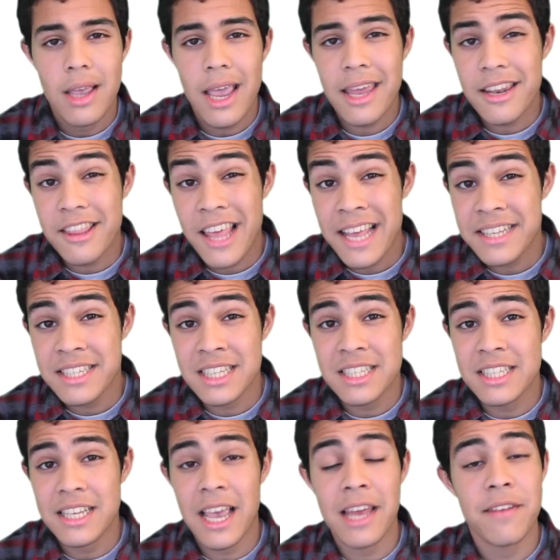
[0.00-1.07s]
And in that sense,
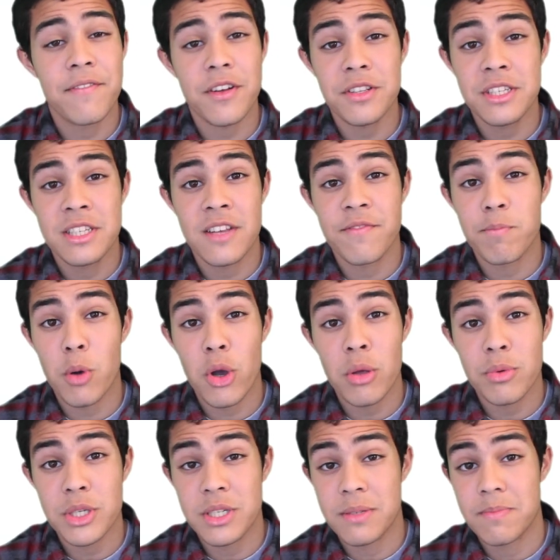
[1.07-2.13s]
it kind of felt as if Boyle
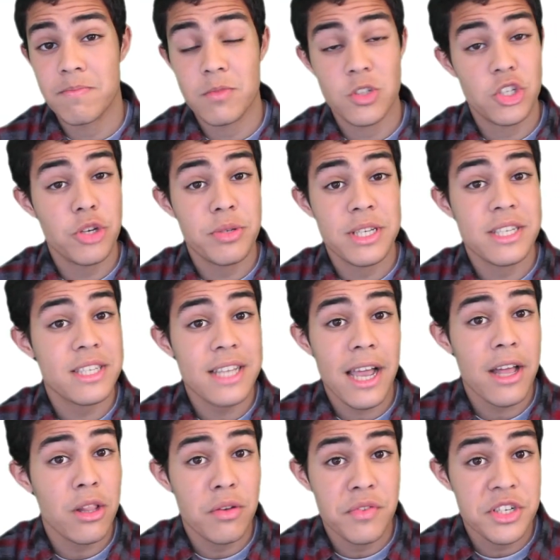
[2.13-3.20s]
was choosing
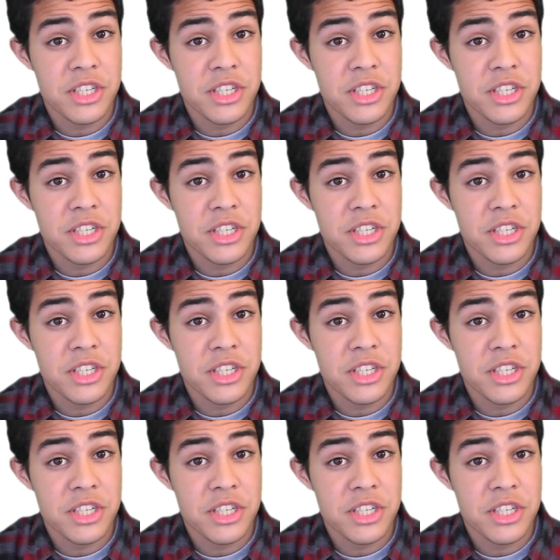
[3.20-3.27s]
style over